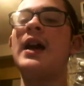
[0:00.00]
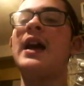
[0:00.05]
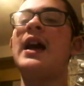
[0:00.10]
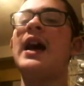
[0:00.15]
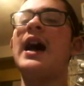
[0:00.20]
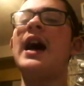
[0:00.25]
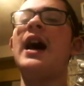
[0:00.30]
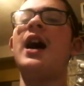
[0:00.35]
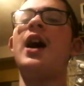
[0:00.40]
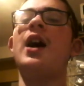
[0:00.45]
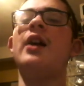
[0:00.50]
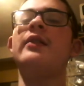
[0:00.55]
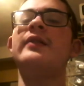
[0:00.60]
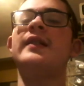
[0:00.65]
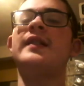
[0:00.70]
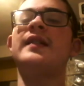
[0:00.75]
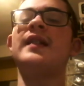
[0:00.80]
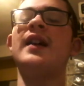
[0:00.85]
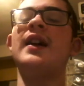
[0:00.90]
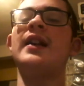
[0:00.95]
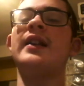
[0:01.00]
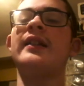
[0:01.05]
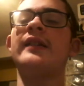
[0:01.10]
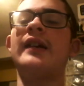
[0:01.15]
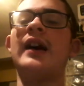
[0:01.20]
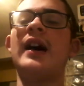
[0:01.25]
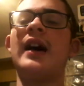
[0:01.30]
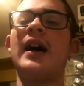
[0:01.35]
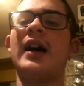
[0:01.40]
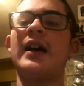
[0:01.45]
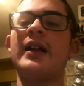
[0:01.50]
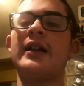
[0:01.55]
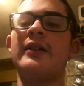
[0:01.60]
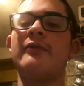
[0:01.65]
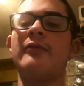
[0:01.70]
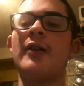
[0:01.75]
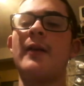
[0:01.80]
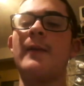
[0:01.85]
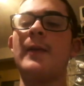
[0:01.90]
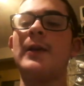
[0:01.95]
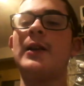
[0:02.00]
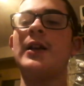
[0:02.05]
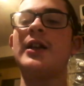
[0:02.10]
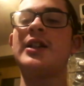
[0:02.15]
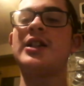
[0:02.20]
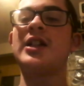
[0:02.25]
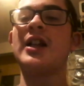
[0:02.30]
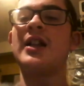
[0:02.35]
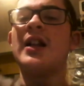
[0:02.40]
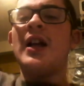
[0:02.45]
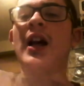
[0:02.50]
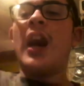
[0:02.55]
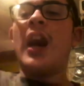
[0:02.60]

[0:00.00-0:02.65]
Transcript: Outside of that revelation,